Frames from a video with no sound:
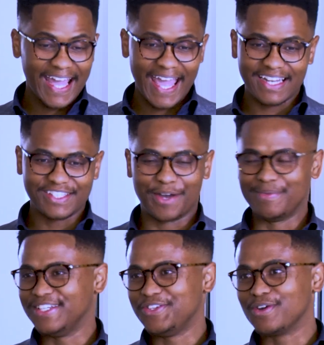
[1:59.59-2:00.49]
And I
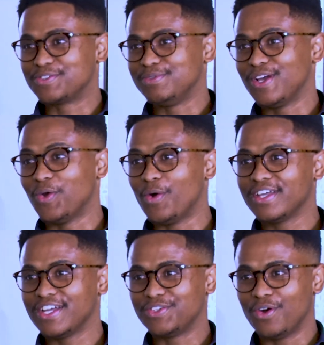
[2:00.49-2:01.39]
mean, you want to be a
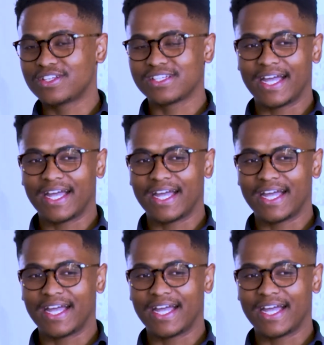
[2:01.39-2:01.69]
lawyer, a doctor.